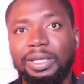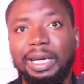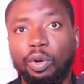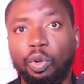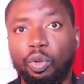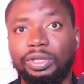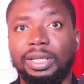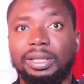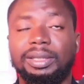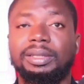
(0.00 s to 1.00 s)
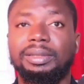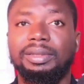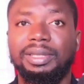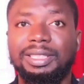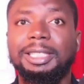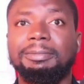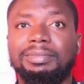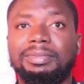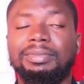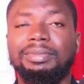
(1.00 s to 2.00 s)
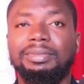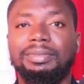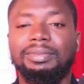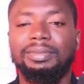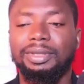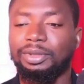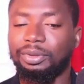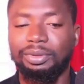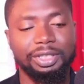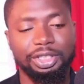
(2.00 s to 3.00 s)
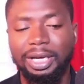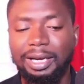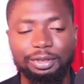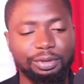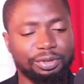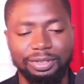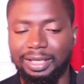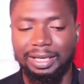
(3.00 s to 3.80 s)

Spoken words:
own quota to the team. So shout out to Trossard.